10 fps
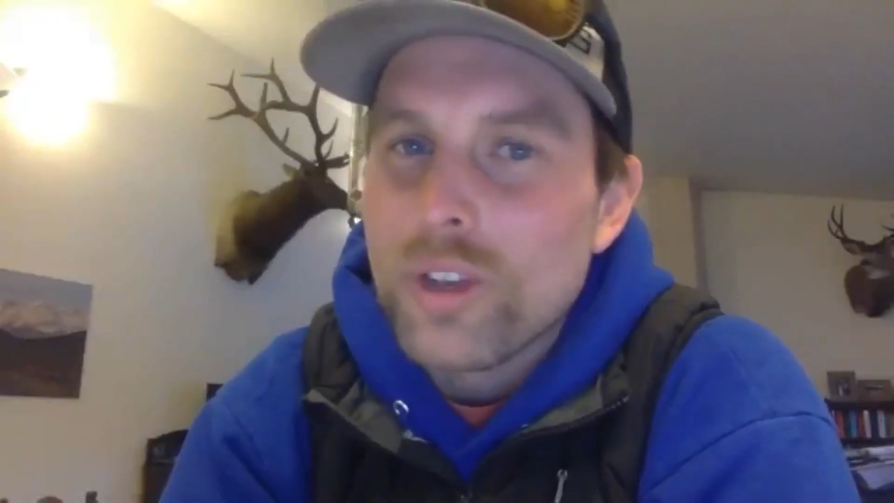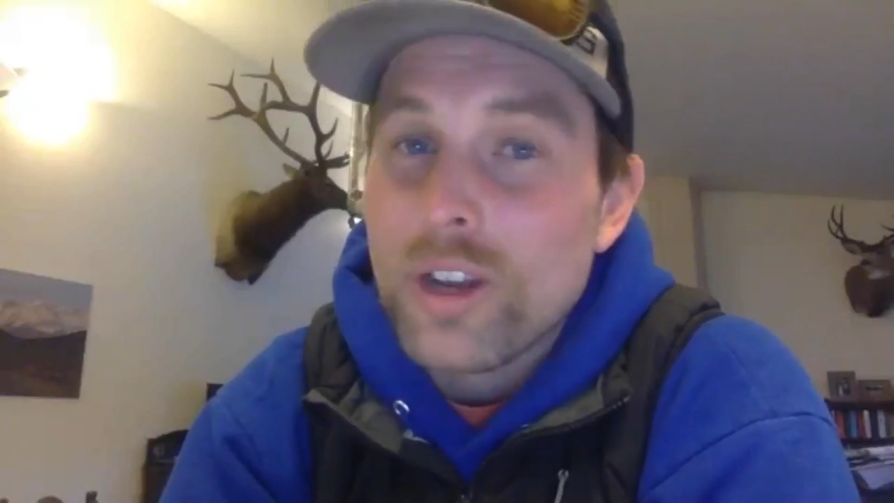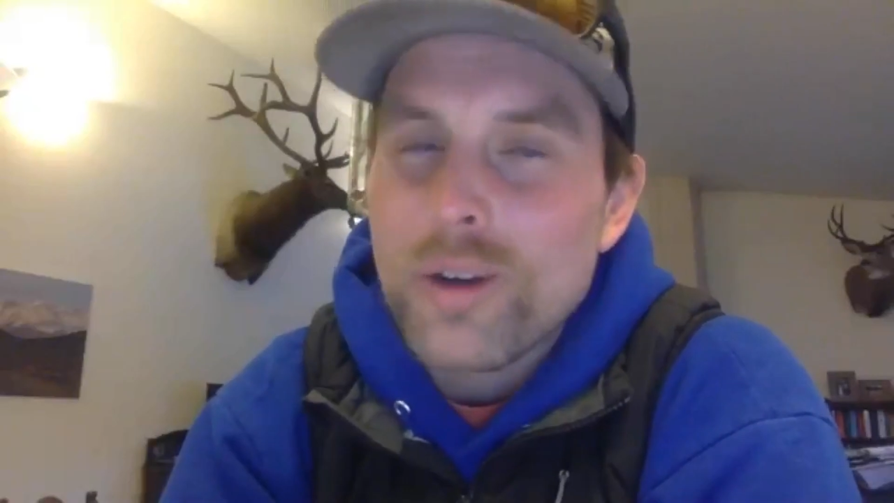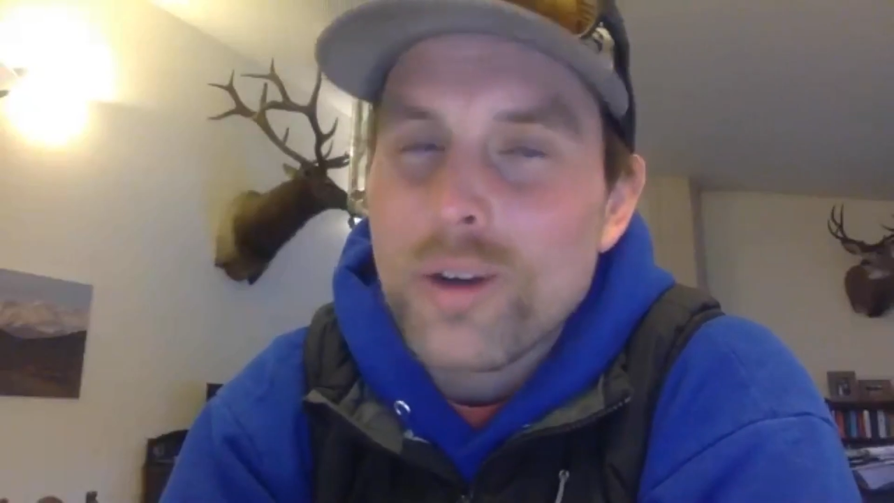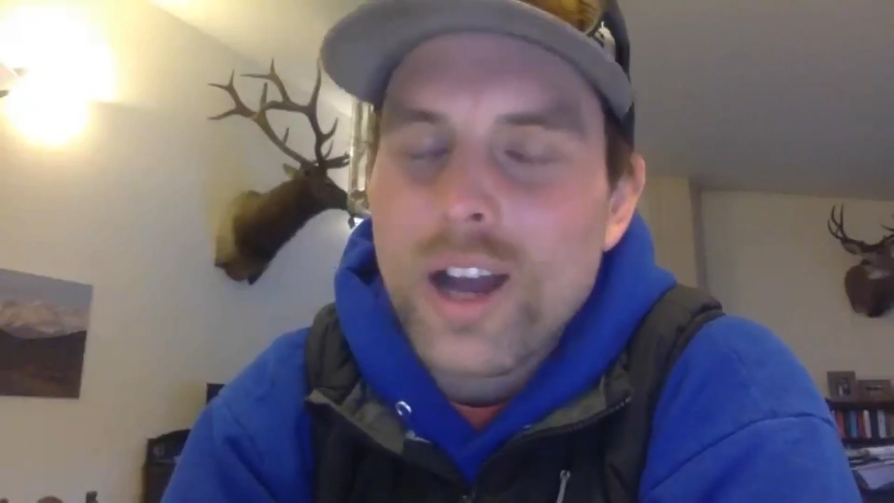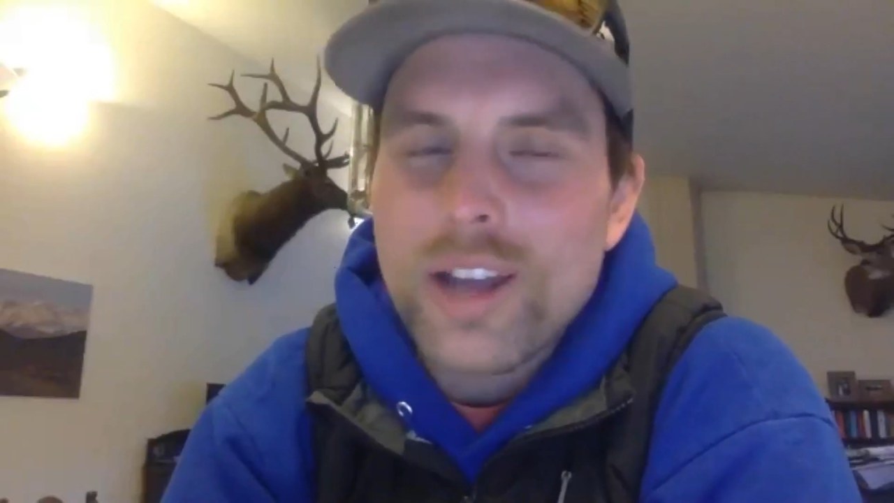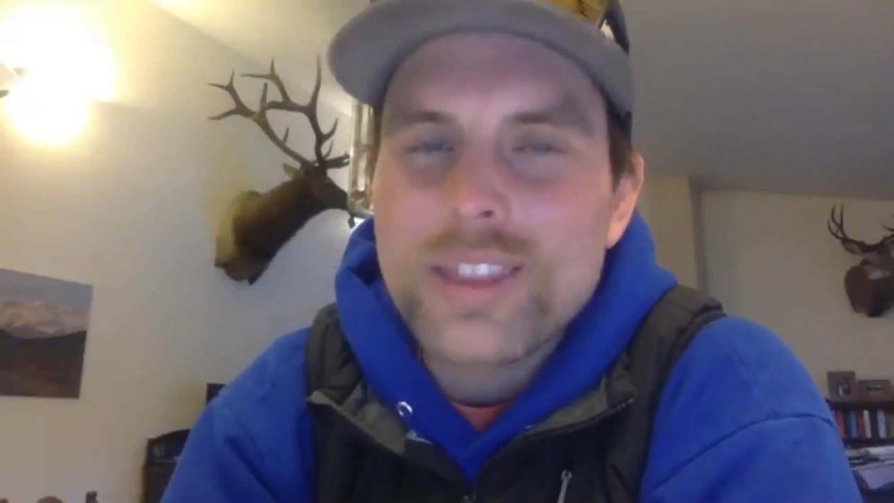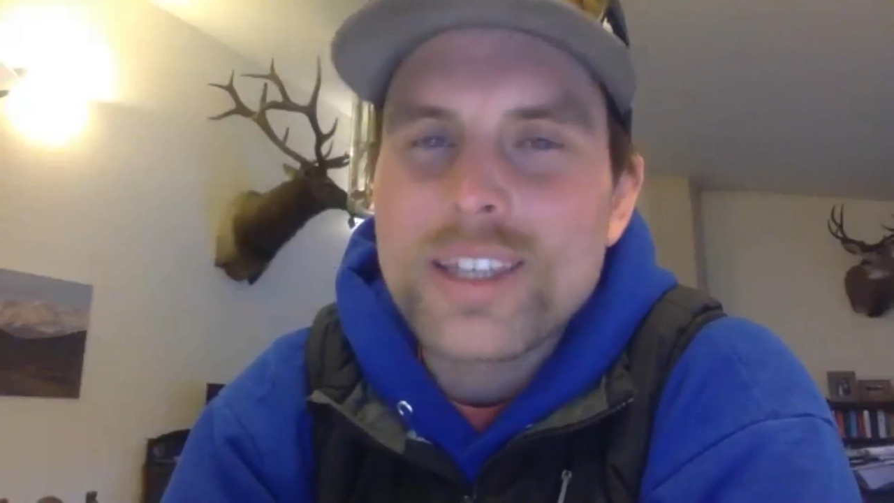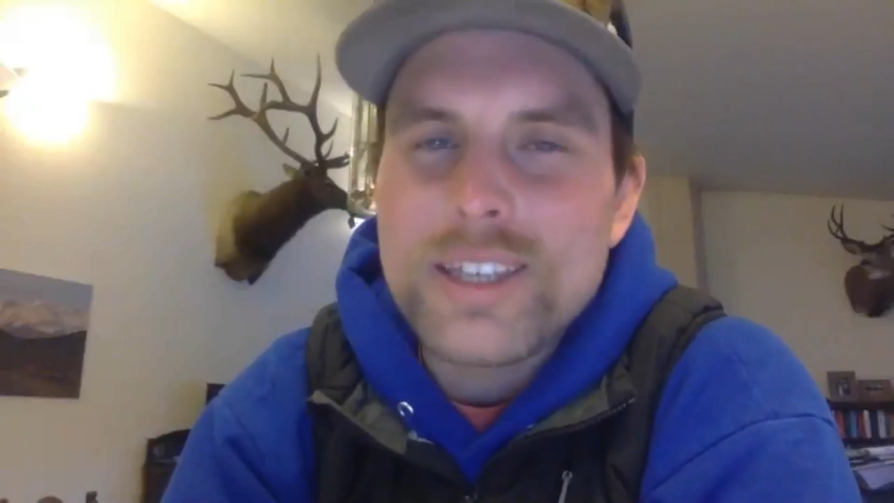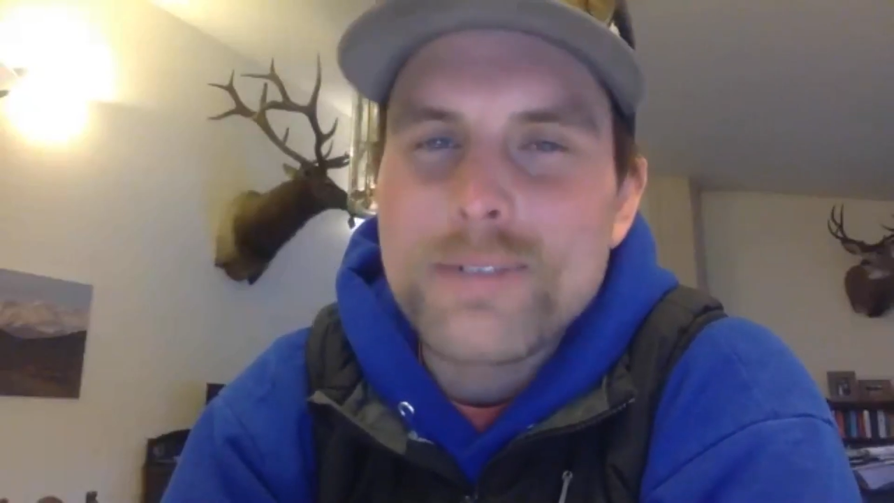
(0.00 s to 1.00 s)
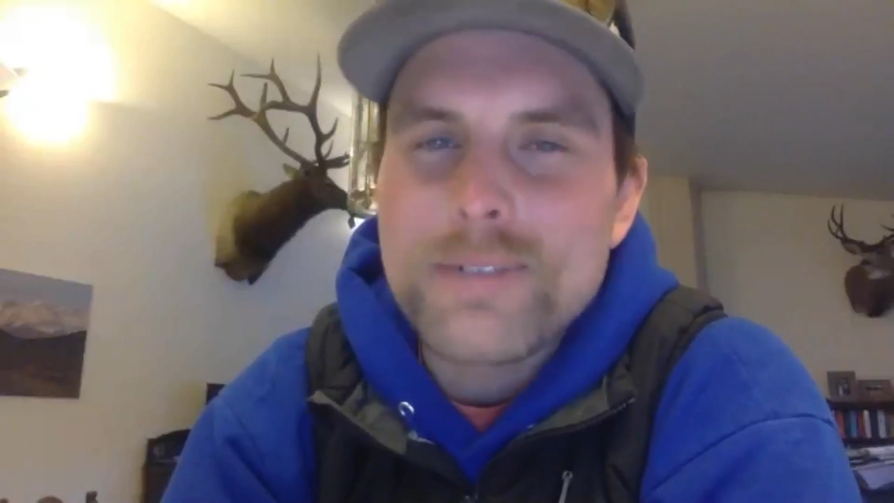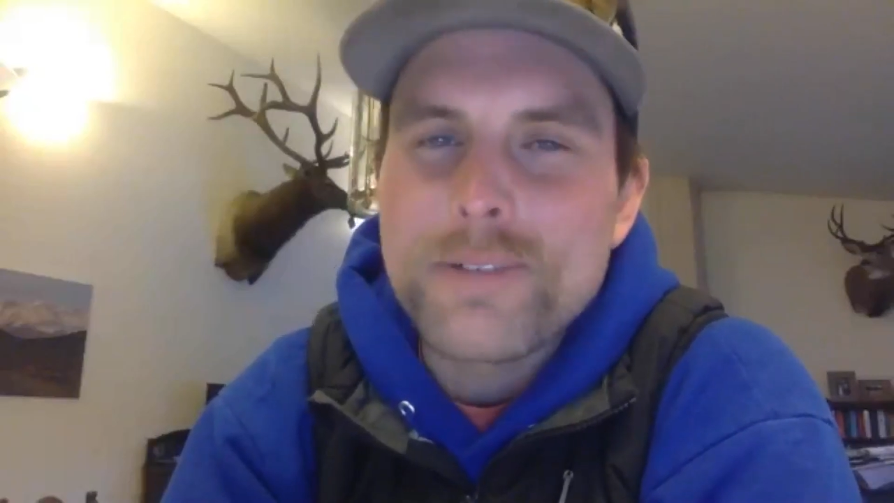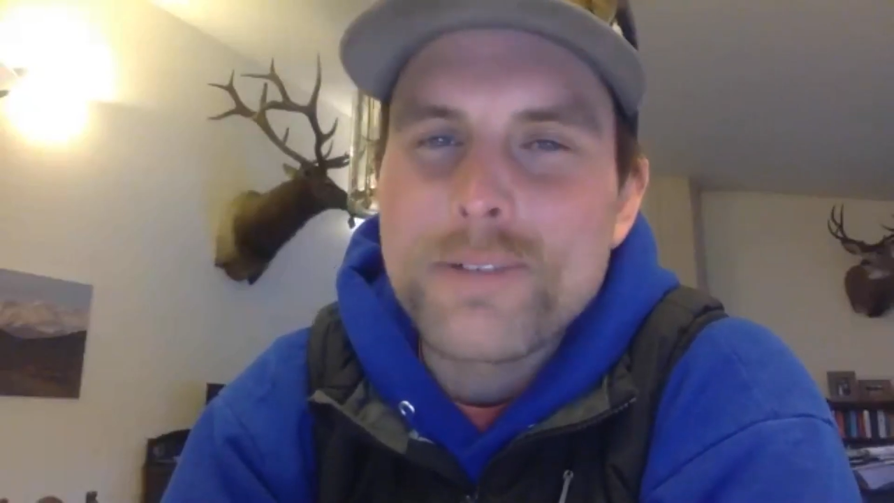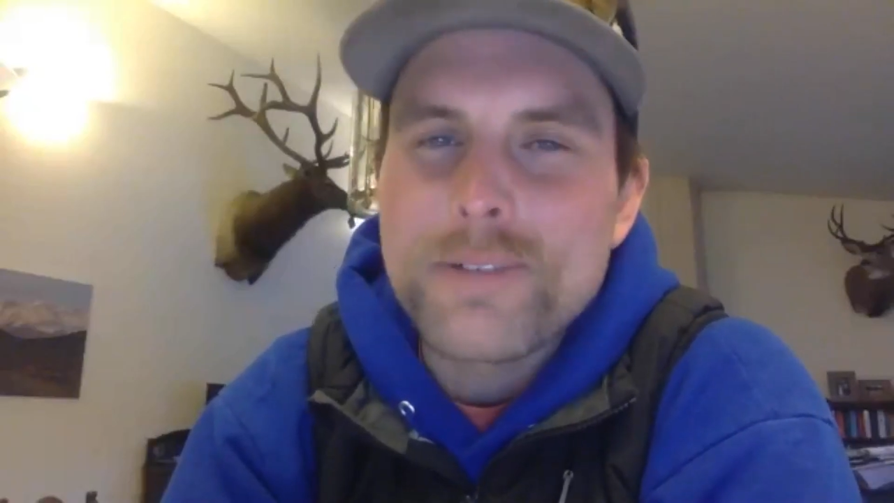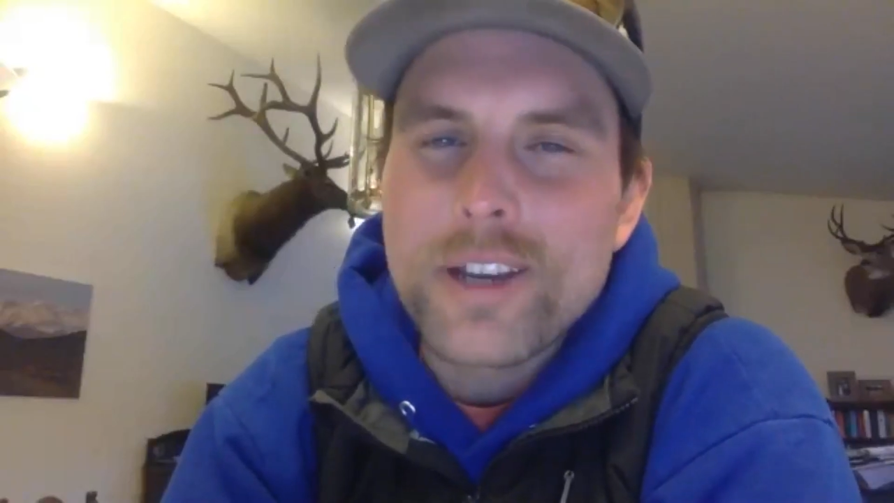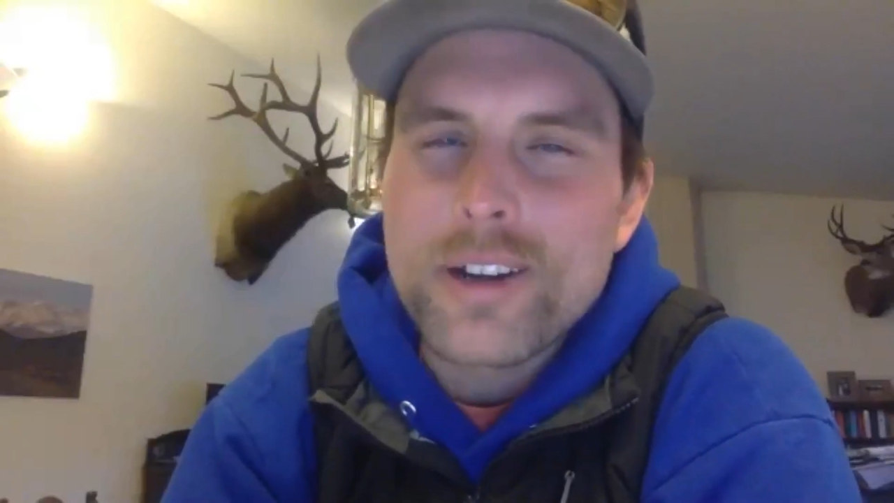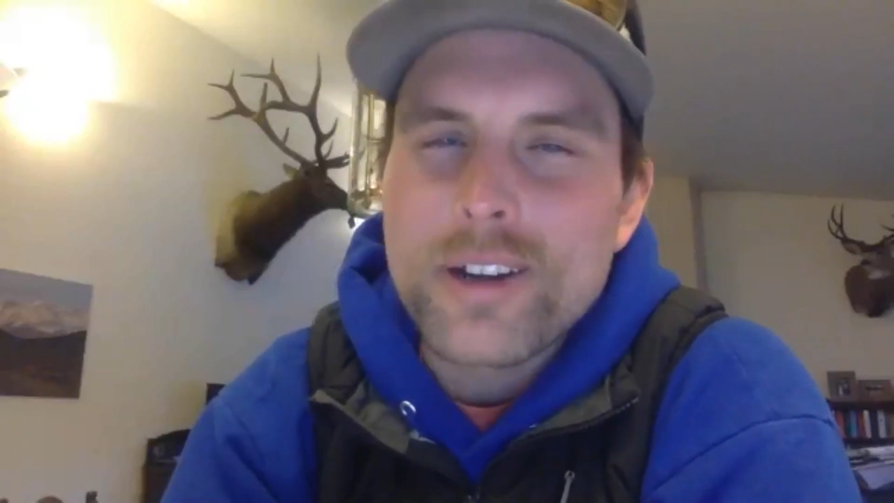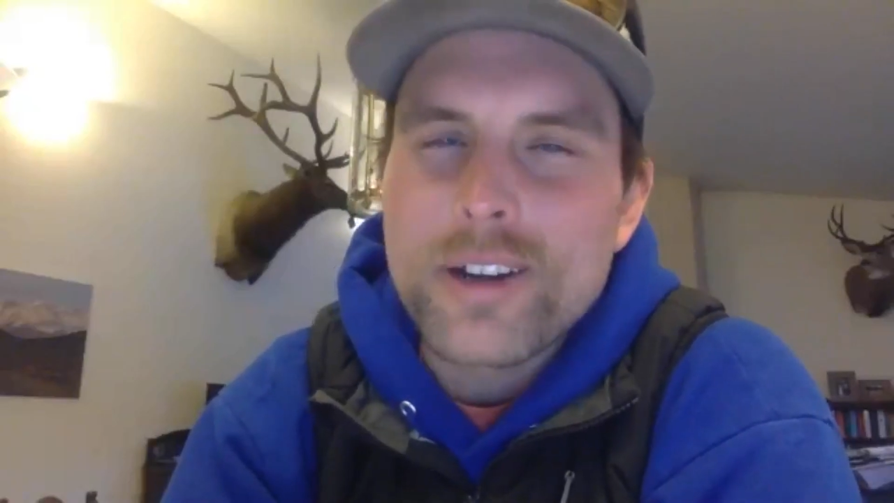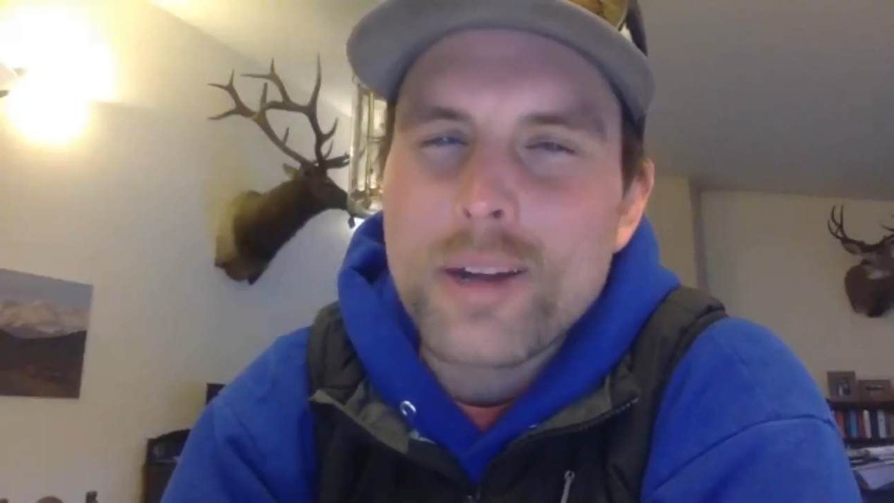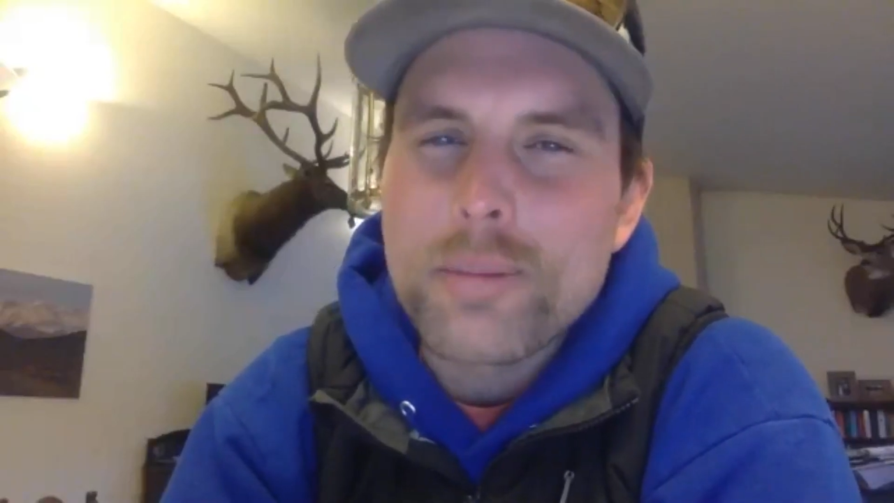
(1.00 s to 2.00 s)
and I think he figured out